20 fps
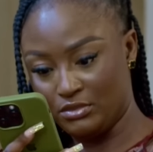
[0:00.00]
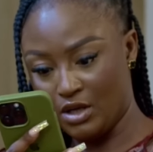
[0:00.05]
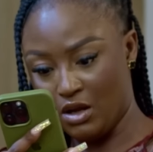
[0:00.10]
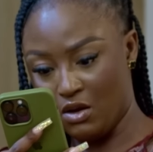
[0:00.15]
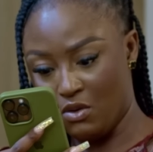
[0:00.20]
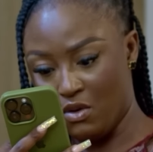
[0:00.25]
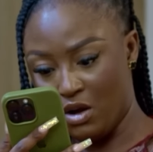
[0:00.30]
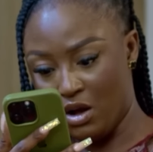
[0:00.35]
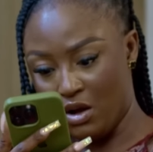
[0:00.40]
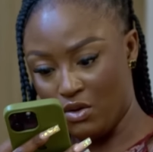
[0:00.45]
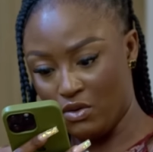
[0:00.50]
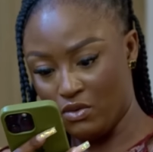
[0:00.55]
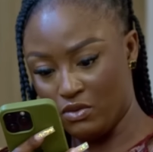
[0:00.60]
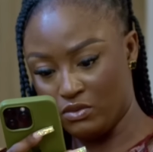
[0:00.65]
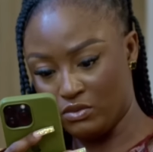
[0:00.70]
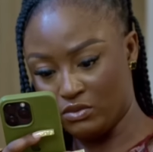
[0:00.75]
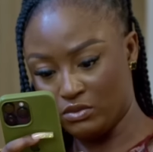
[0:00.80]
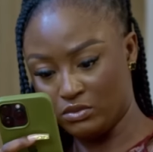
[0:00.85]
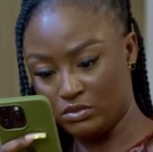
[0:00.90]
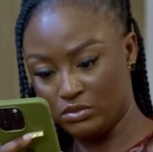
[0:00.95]
Oh,
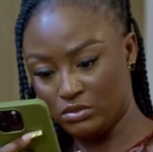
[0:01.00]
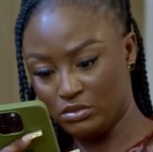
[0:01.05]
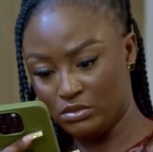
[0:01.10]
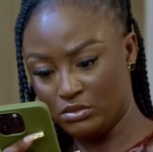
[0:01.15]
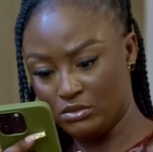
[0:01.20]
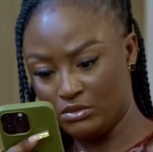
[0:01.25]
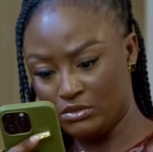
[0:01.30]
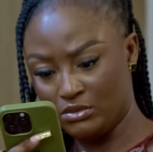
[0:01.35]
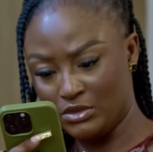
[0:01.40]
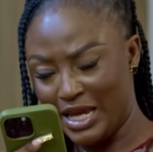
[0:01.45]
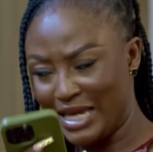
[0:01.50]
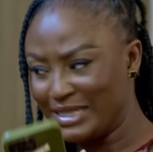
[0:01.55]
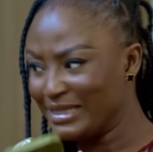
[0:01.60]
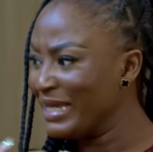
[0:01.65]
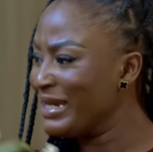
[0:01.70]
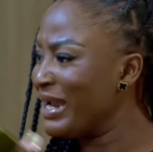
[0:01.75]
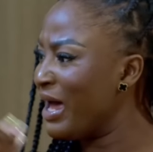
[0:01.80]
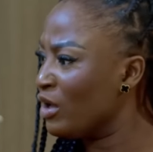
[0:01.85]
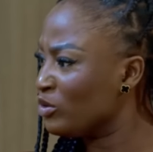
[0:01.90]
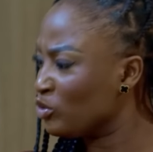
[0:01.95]
wow.
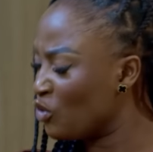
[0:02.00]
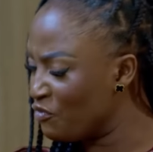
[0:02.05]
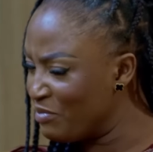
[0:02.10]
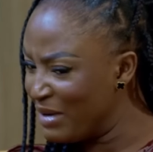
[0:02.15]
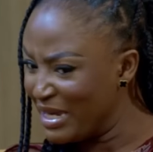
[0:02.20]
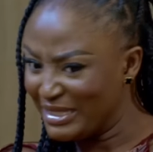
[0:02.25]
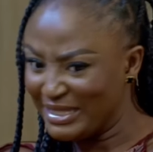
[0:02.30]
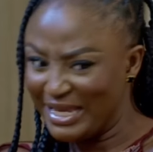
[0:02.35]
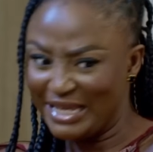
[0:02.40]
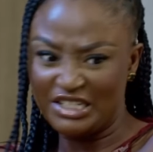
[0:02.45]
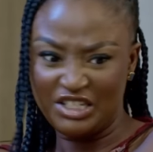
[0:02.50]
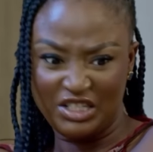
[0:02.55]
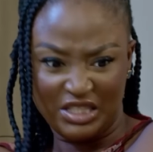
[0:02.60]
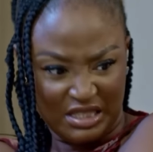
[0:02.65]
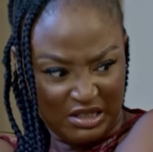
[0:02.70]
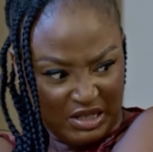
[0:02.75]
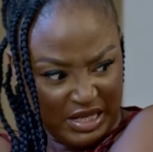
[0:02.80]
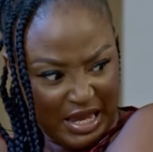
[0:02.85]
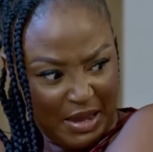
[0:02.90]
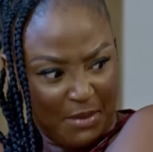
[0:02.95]
I said out of my sight.
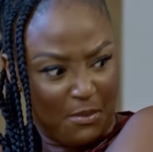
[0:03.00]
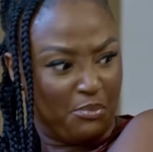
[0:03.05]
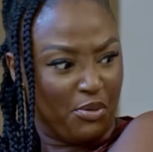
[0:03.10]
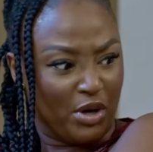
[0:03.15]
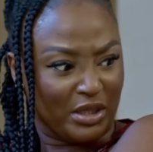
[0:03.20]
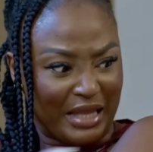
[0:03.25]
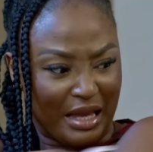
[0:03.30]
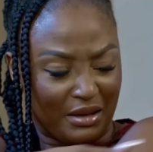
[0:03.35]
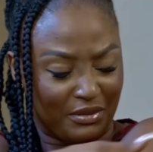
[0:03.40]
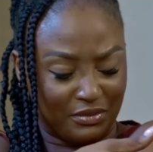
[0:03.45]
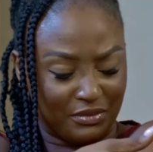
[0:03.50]
She still came, brother.